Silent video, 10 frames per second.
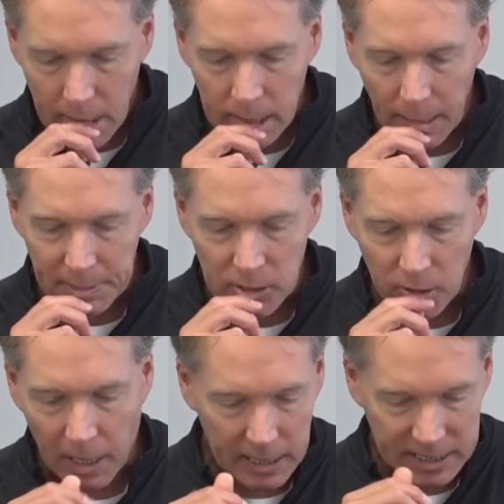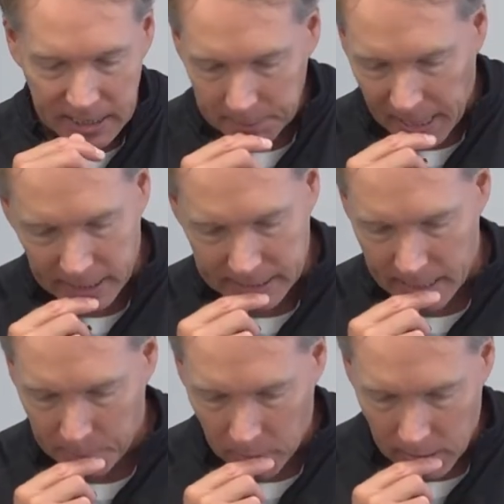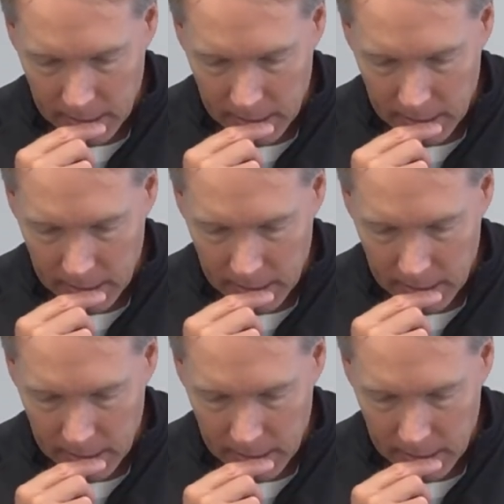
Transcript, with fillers: let me do, I'm gonna skip that example.